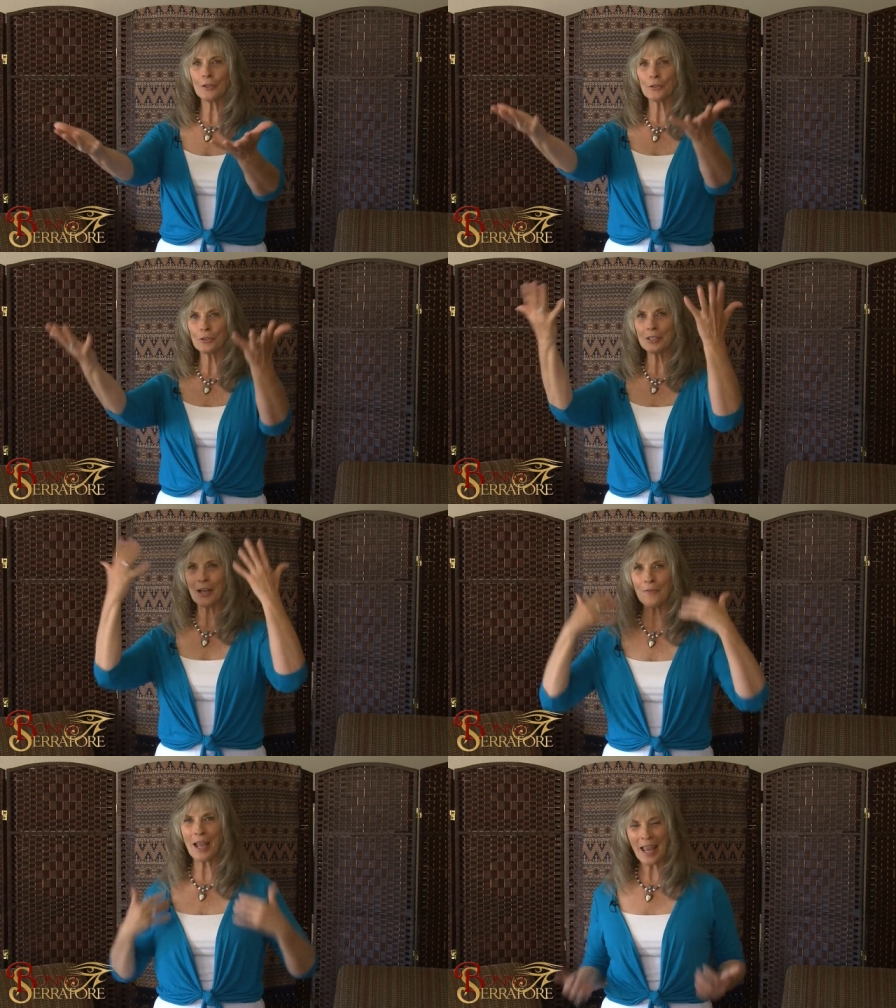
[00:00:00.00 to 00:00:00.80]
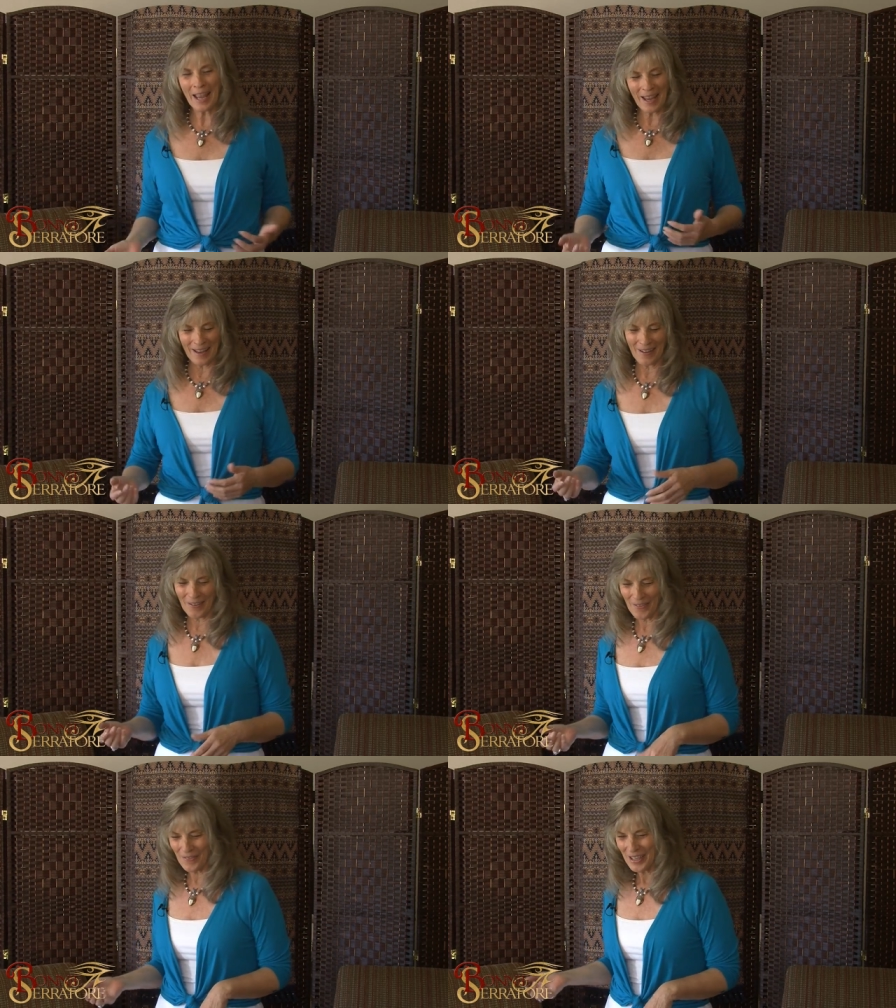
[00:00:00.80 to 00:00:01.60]
yourself
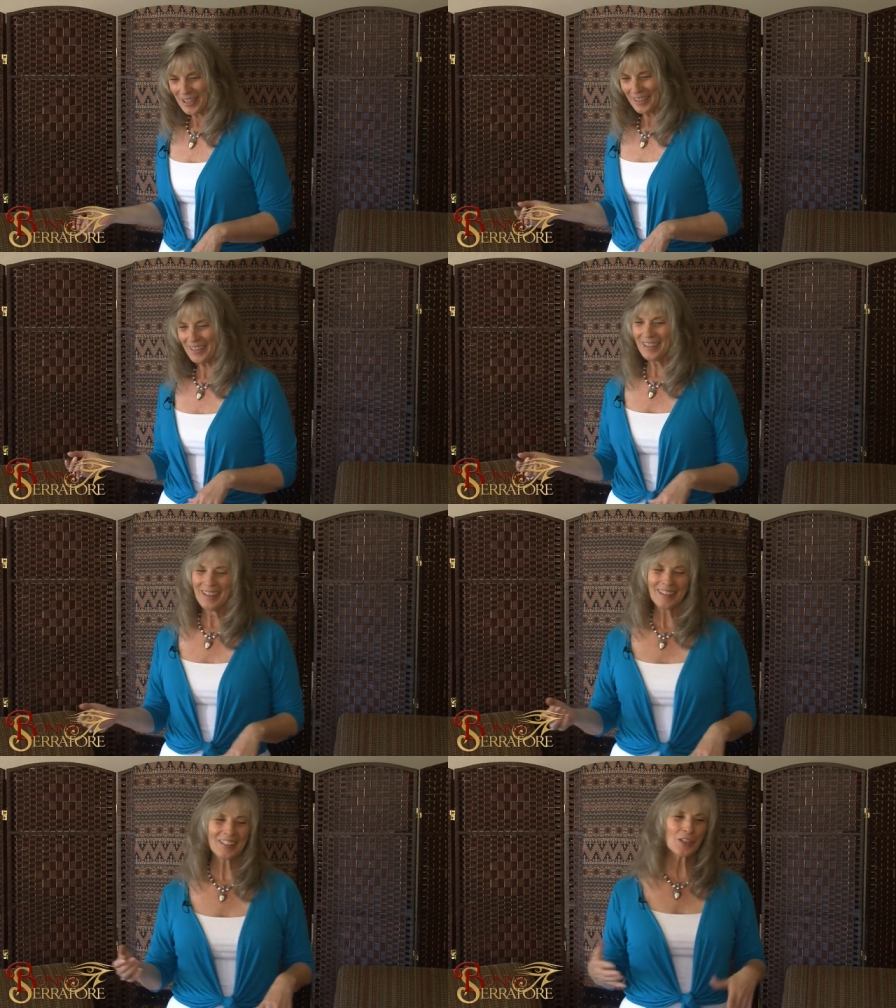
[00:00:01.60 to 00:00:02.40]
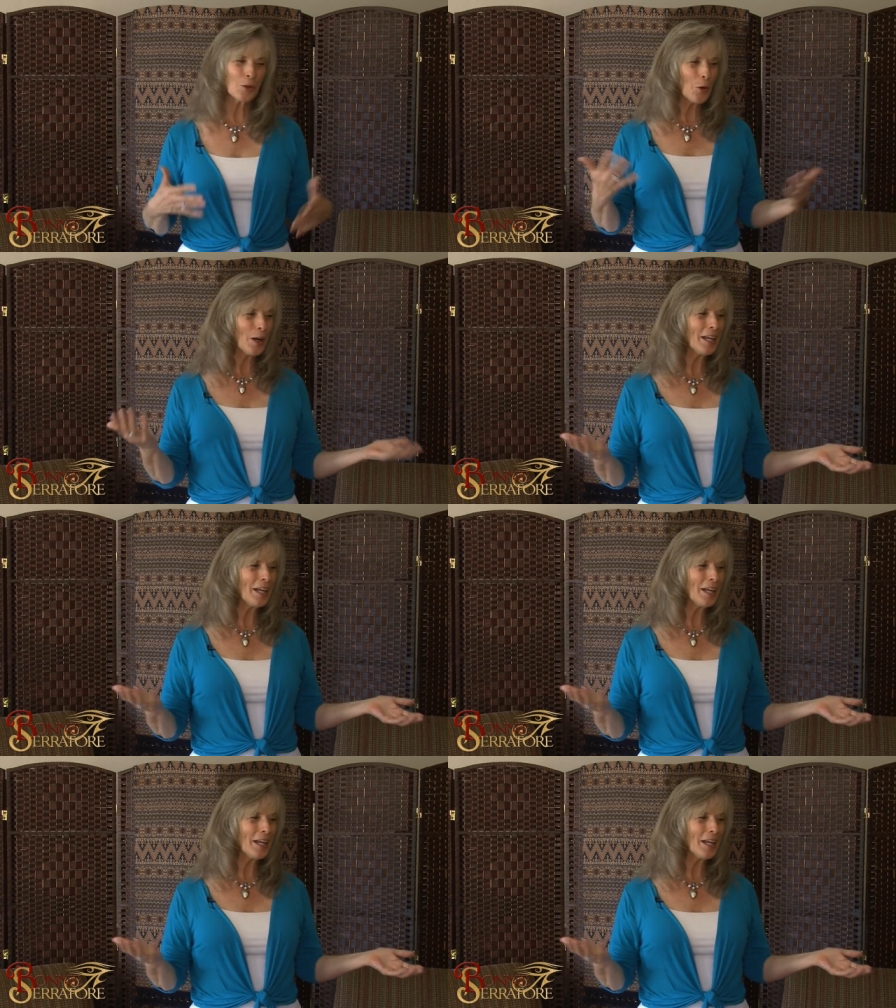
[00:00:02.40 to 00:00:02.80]
have joy